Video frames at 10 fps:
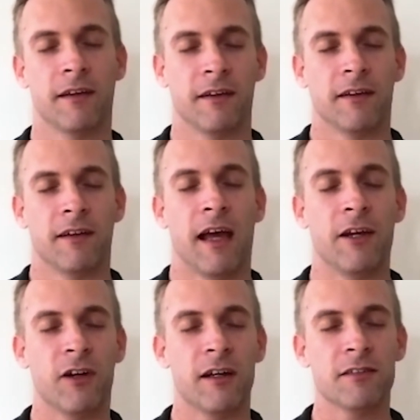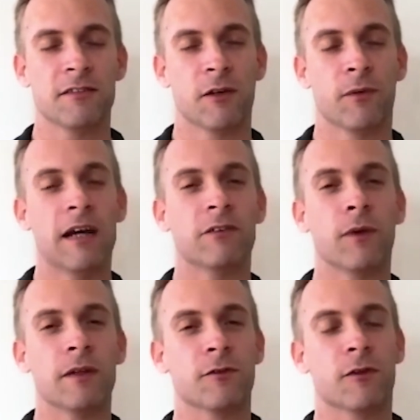and trust that whatever
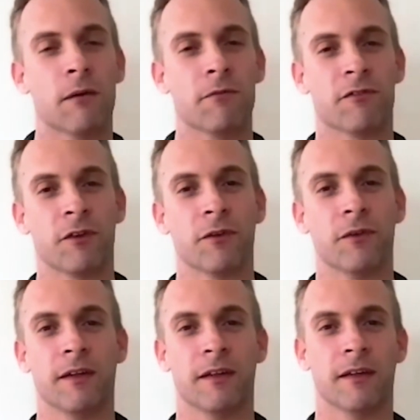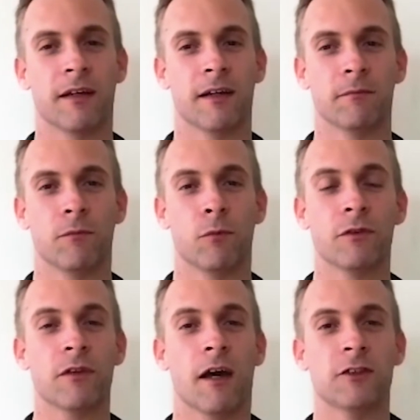wants to come through will
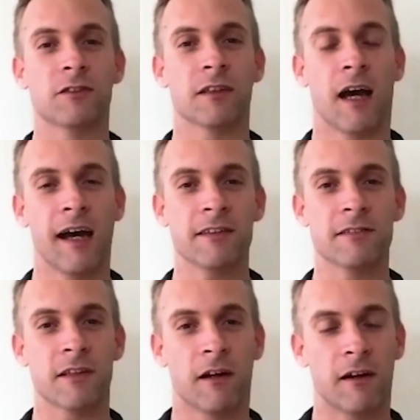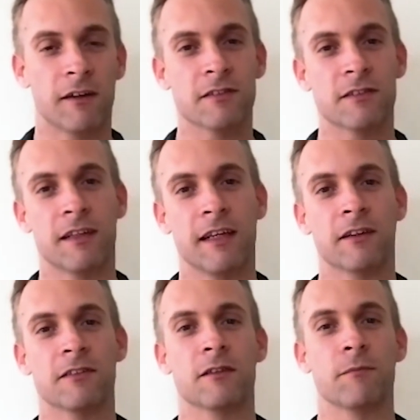touch the eyes, the hearts, the
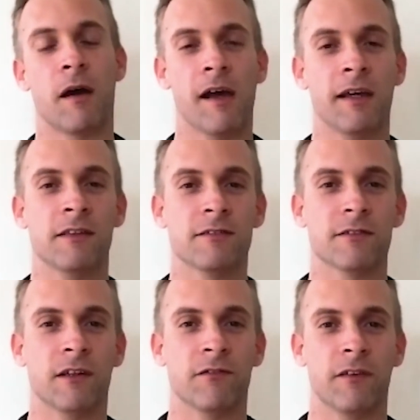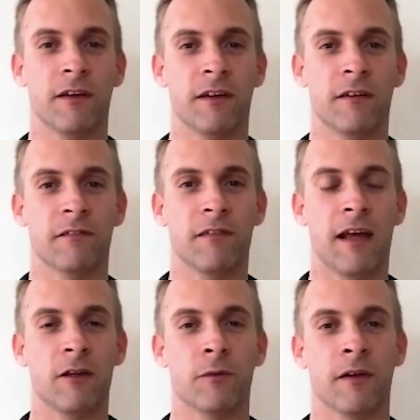ears, the minds of
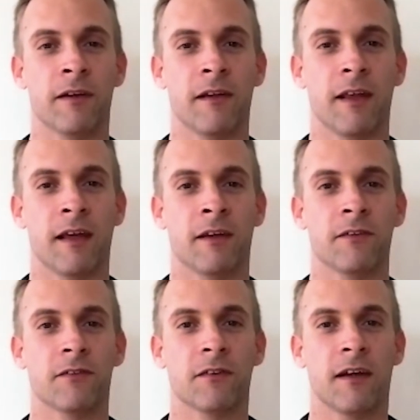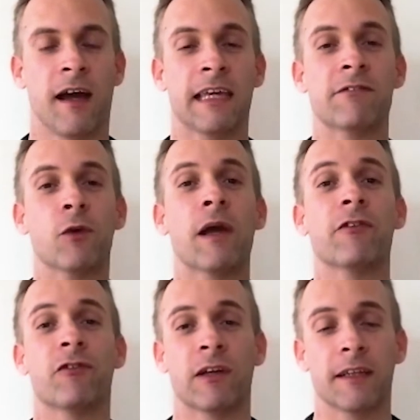anyone, and I give it away
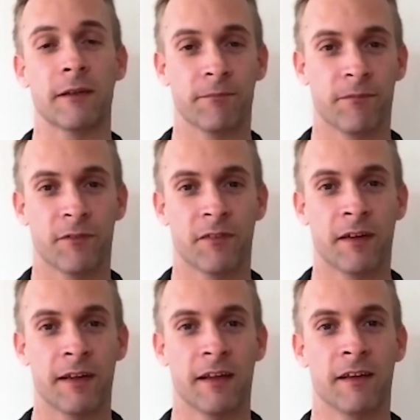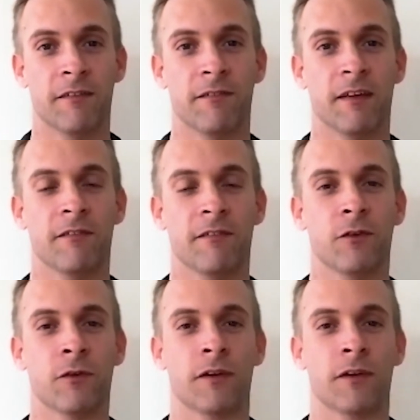freely. Right? If you
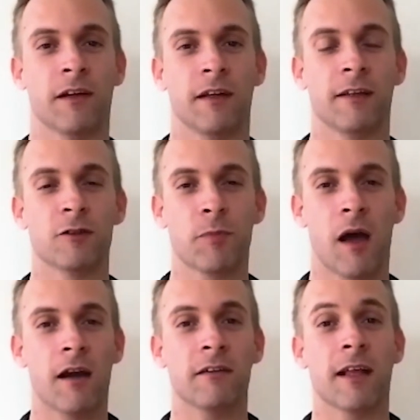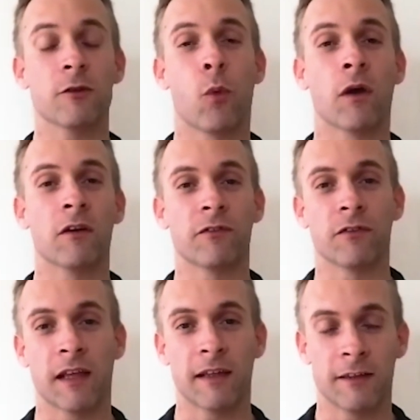are inspired, that's wonderful.
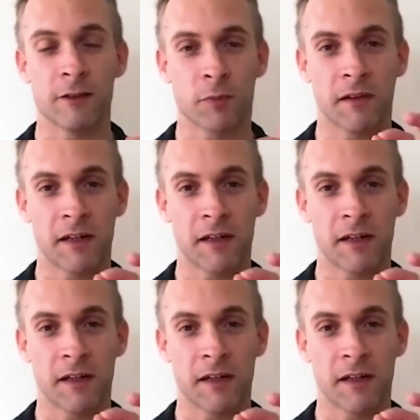That inspiration